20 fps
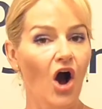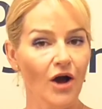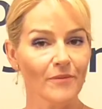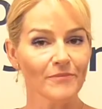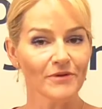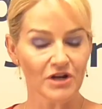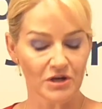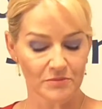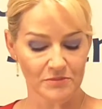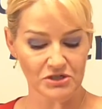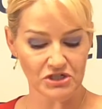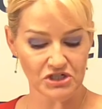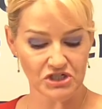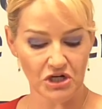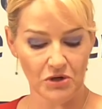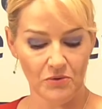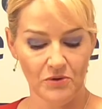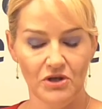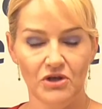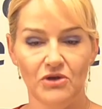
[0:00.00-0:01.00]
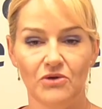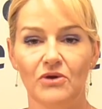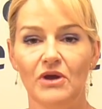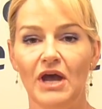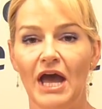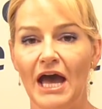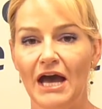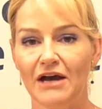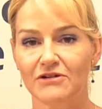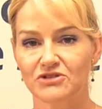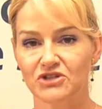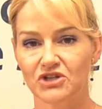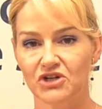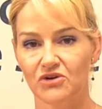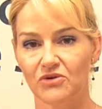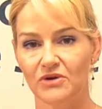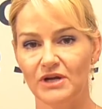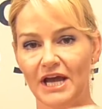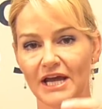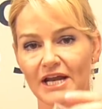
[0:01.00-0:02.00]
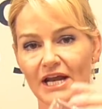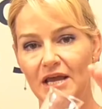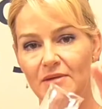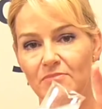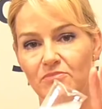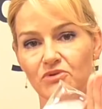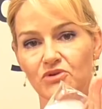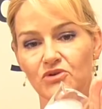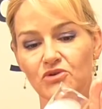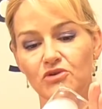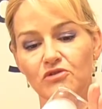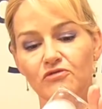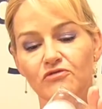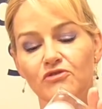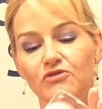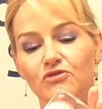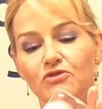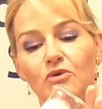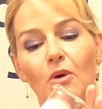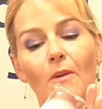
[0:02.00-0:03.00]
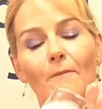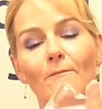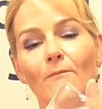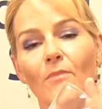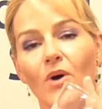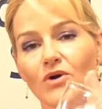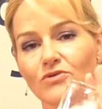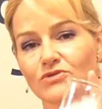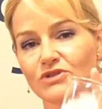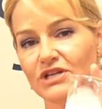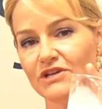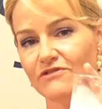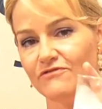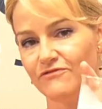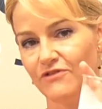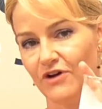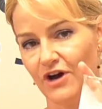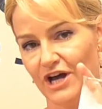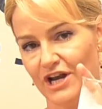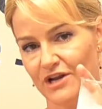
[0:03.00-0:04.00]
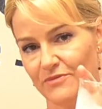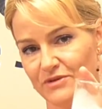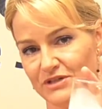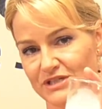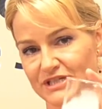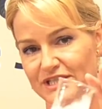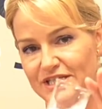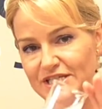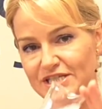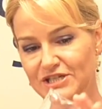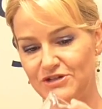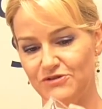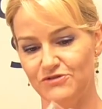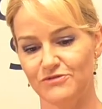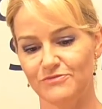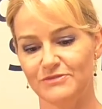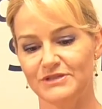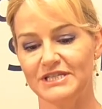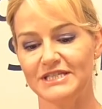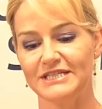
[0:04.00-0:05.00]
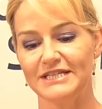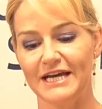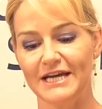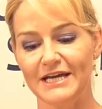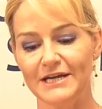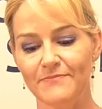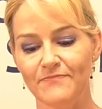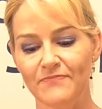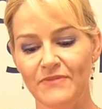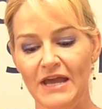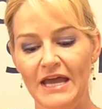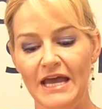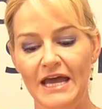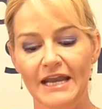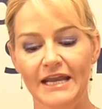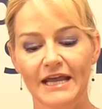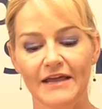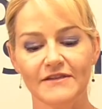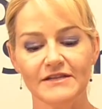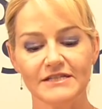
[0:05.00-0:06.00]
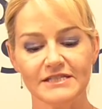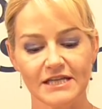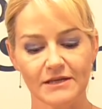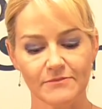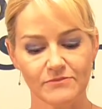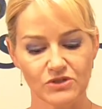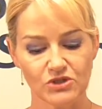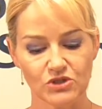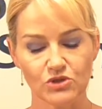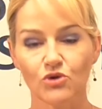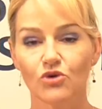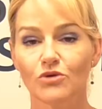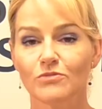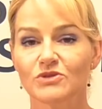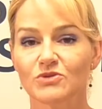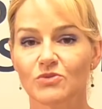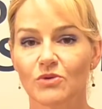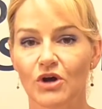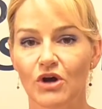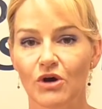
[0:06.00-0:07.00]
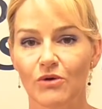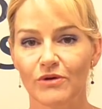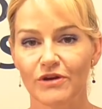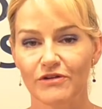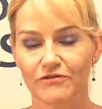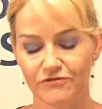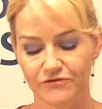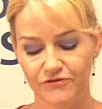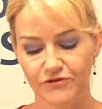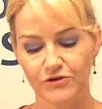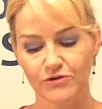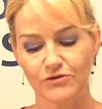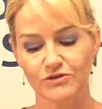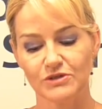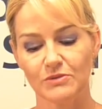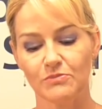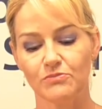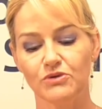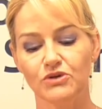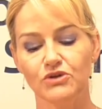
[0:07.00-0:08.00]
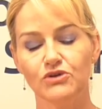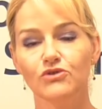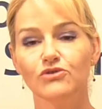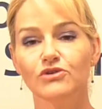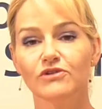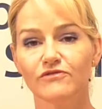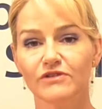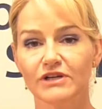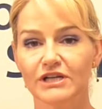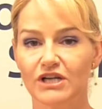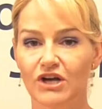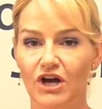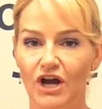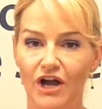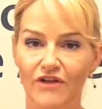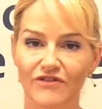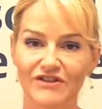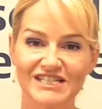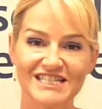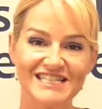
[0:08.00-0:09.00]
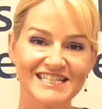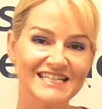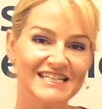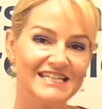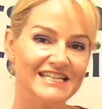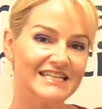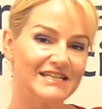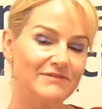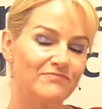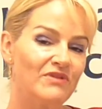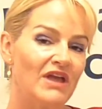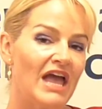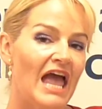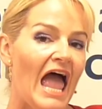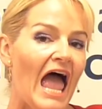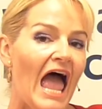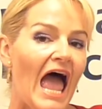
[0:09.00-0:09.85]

I'm going to be showing you how to create a beautiful multivitamin serum today. Now, this absorbs well, it feels beautifully light on the skin,